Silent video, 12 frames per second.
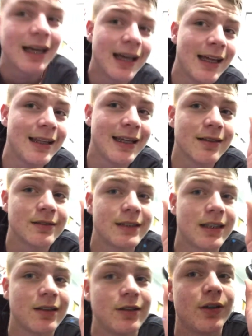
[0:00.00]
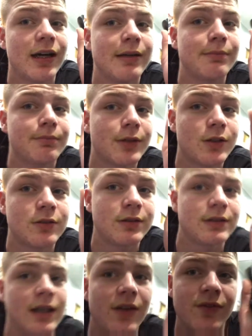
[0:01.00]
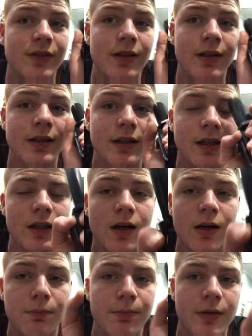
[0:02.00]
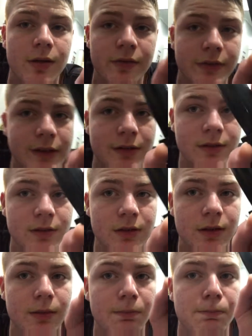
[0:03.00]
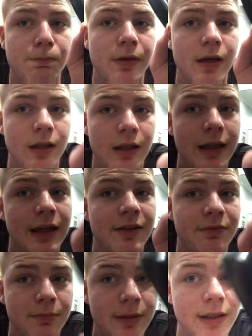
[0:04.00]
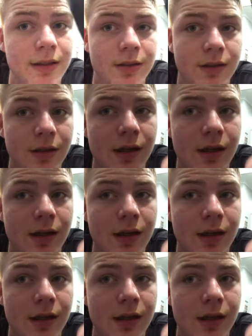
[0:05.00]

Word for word: and they'll tell you I am most definitely not perfect. Believe me,